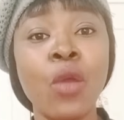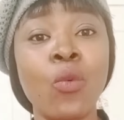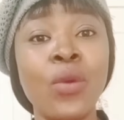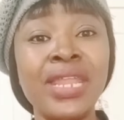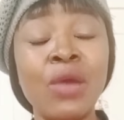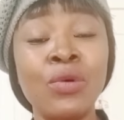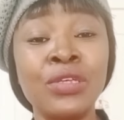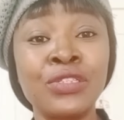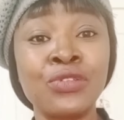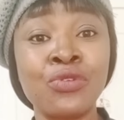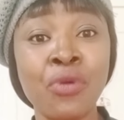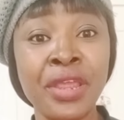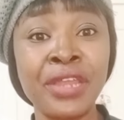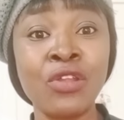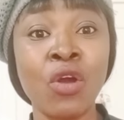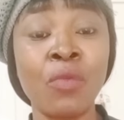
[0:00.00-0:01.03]
When I was
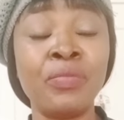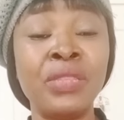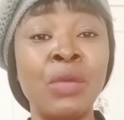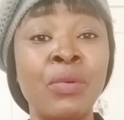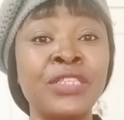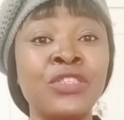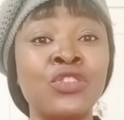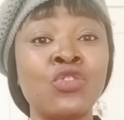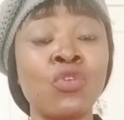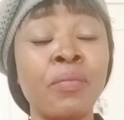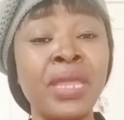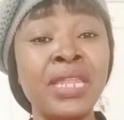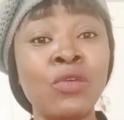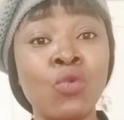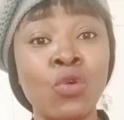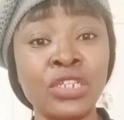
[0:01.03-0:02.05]
growing up, there were so
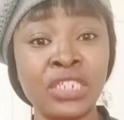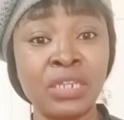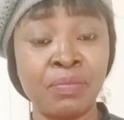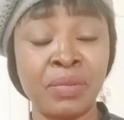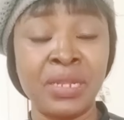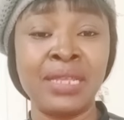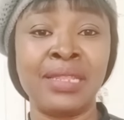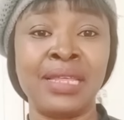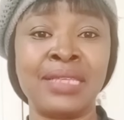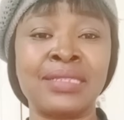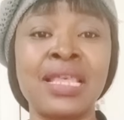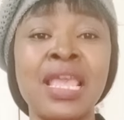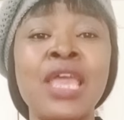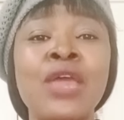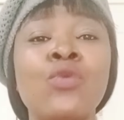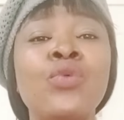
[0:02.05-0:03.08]
many worship leaders
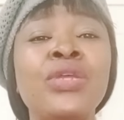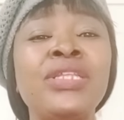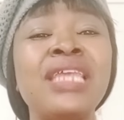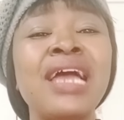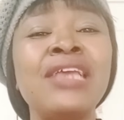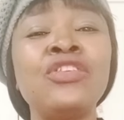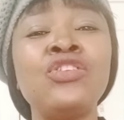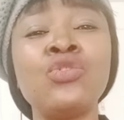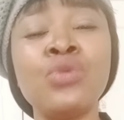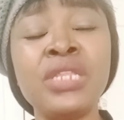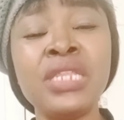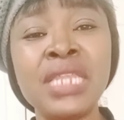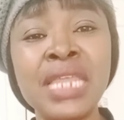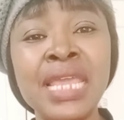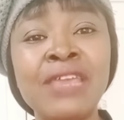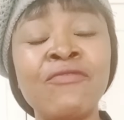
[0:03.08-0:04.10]
with their
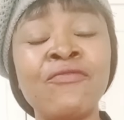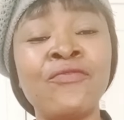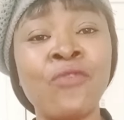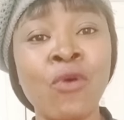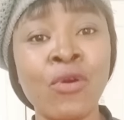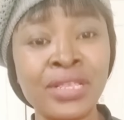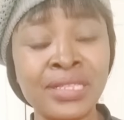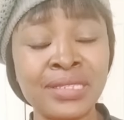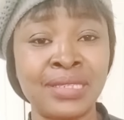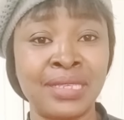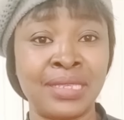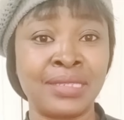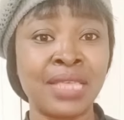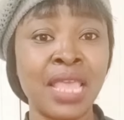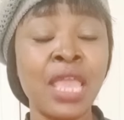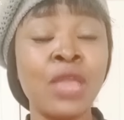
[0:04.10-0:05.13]
unique
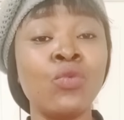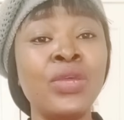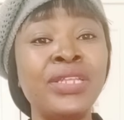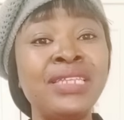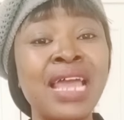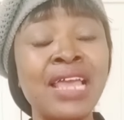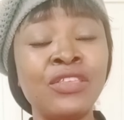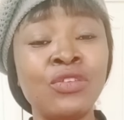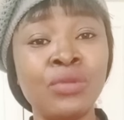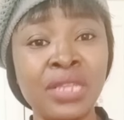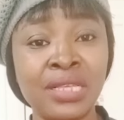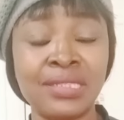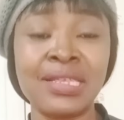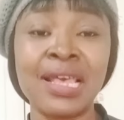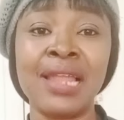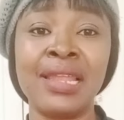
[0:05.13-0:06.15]
voices, with their
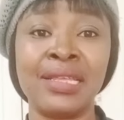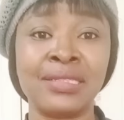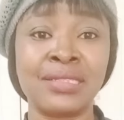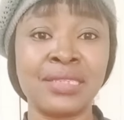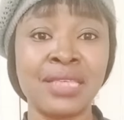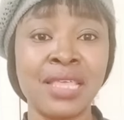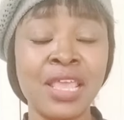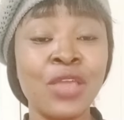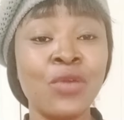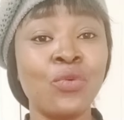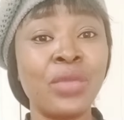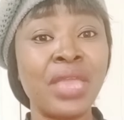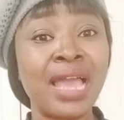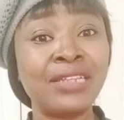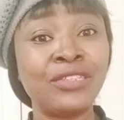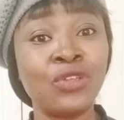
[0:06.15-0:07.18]
unique talent.
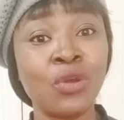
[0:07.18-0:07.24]
We had